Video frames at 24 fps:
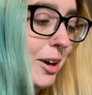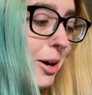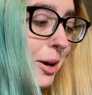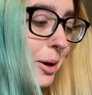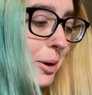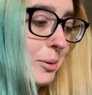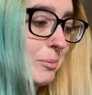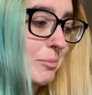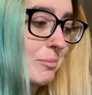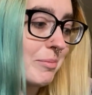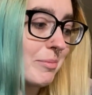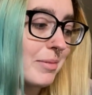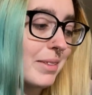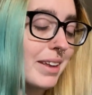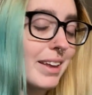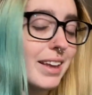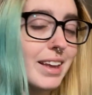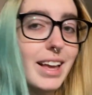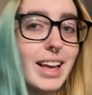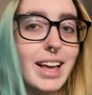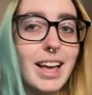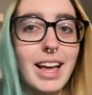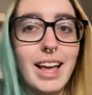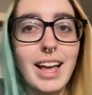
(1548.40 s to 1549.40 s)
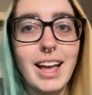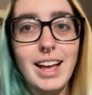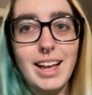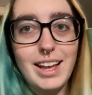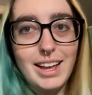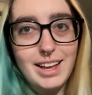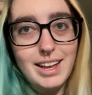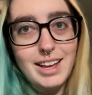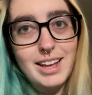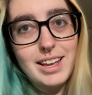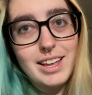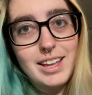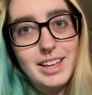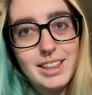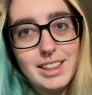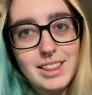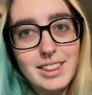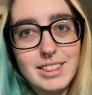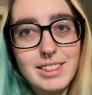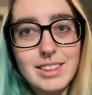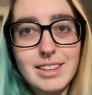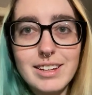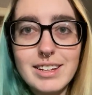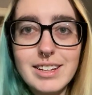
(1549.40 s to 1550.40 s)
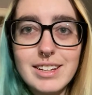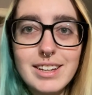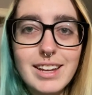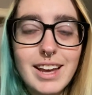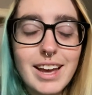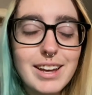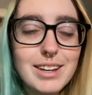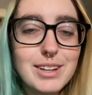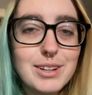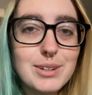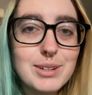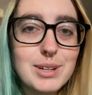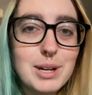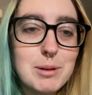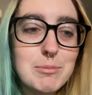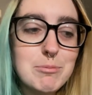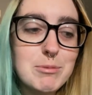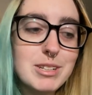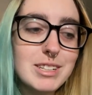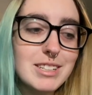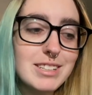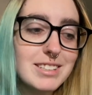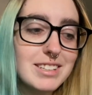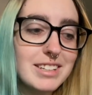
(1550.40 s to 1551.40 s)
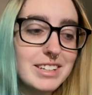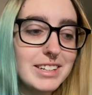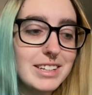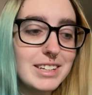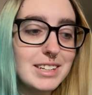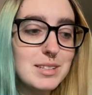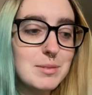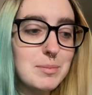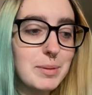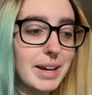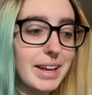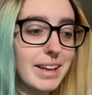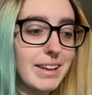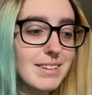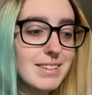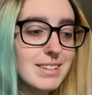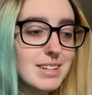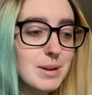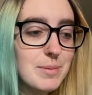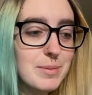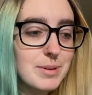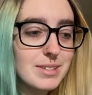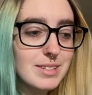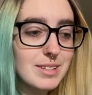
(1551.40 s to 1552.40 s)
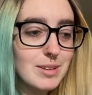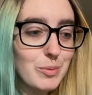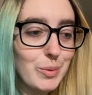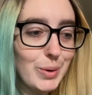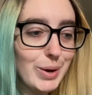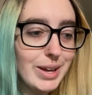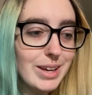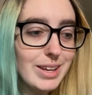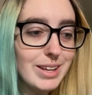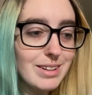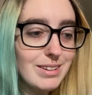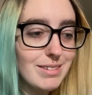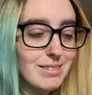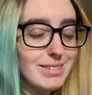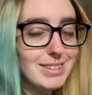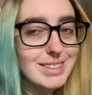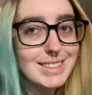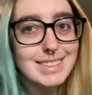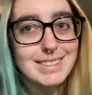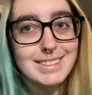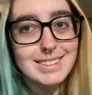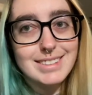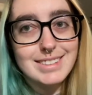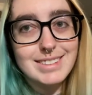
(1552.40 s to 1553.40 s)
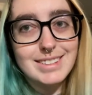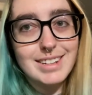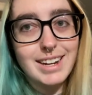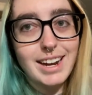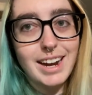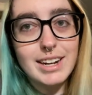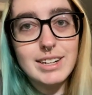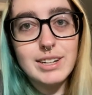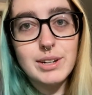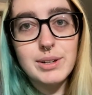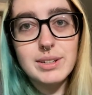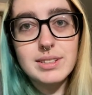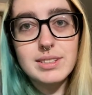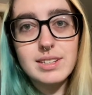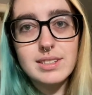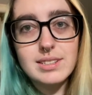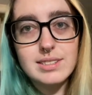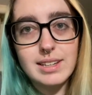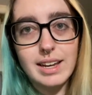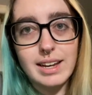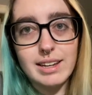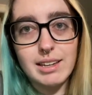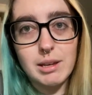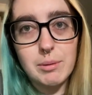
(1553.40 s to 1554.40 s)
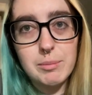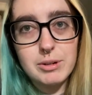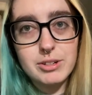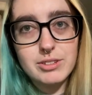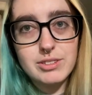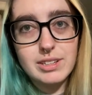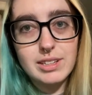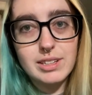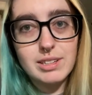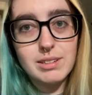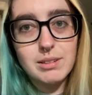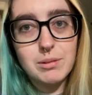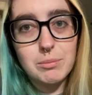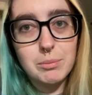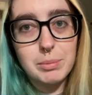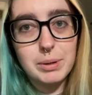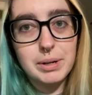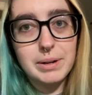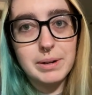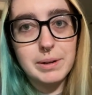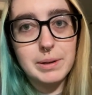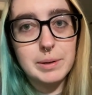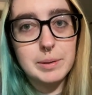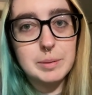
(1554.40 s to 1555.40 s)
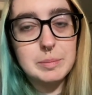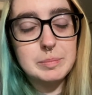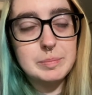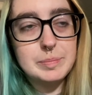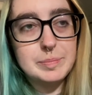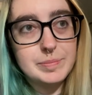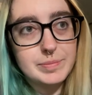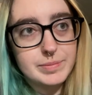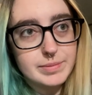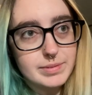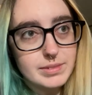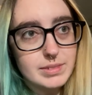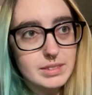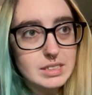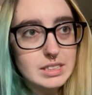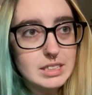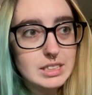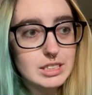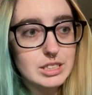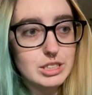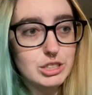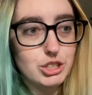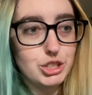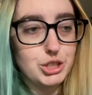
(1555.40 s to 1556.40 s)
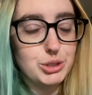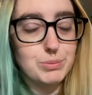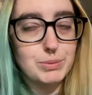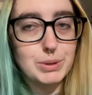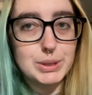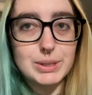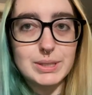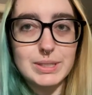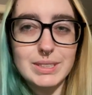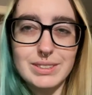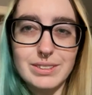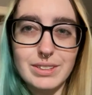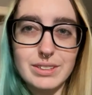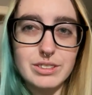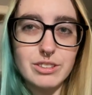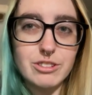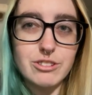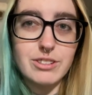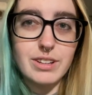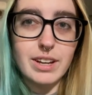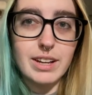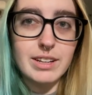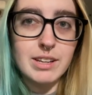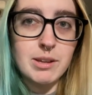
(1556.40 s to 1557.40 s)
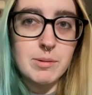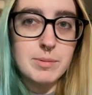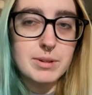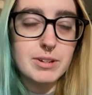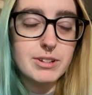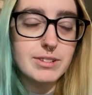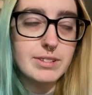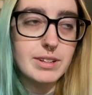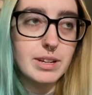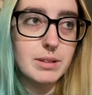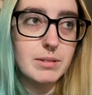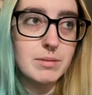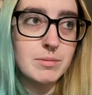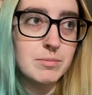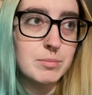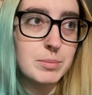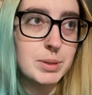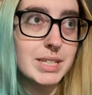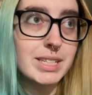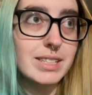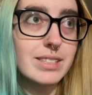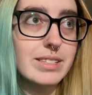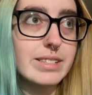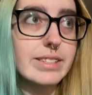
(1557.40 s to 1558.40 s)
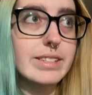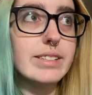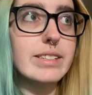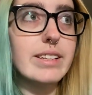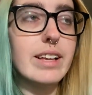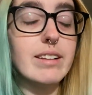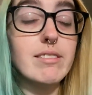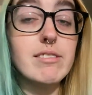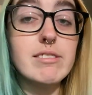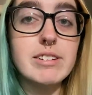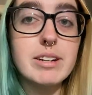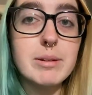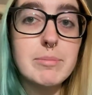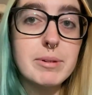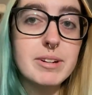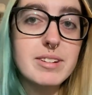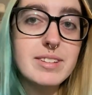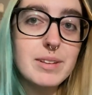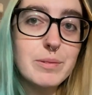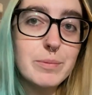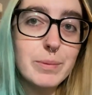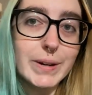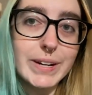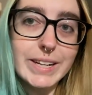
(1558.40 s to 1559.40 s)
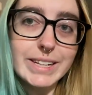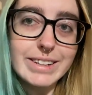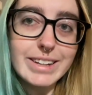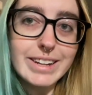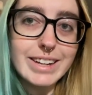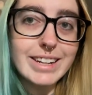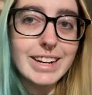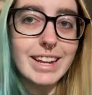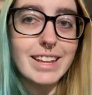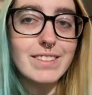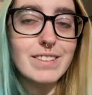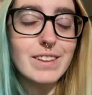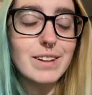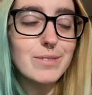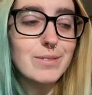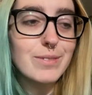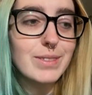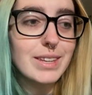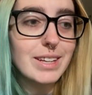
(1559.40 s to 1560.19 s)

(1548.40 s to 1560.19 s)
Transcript: um, the Echo Company series by Ellen Emerson White. I know it says Zack Emerson, but um, she wrote these under Zack Emerson, but it's still Ellen Emerson White, and I love